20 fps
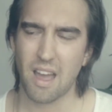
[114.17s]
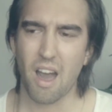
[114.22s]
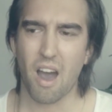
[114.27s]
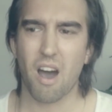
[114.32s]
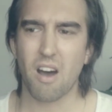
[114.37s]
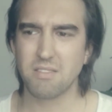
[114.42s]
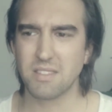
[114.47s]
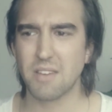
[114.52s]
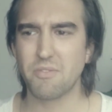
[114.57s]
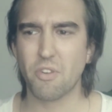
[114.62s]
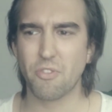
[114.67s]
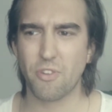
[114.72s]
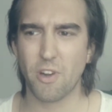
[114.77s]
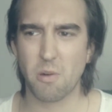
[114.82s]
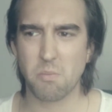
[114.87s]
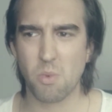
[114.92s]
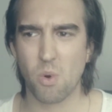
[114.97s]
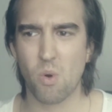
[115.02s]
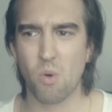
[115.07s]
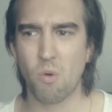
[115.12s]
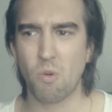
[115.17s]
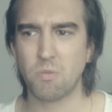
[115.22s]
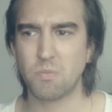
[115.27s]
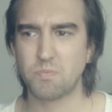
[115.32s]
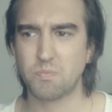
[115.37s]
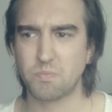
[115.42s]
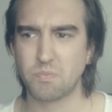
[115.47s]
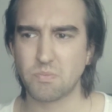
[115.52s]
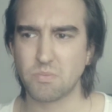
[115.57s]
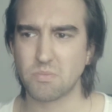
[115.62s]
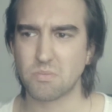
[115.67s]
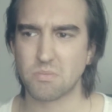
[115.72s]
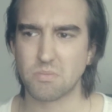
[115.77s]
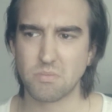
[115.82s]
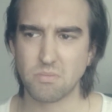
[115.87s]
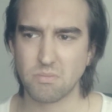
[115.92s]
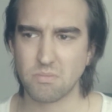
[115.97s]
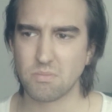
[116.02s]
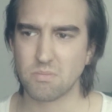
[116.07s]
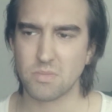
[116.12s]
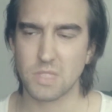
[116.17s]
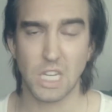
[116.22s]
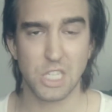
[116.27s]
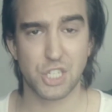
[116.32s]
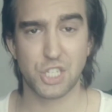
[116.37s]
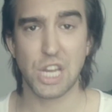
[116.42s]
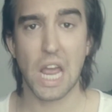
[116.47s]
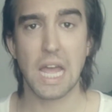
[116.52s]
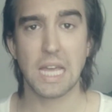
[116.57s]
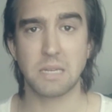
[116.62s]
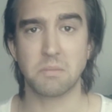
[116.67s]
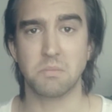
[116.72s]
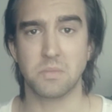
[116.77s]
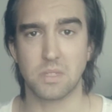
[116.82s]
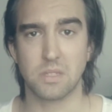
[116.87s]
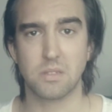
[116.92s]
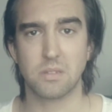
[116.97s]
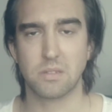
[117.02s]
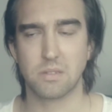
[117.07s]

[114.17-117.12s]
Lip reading: I've never felt more ashamed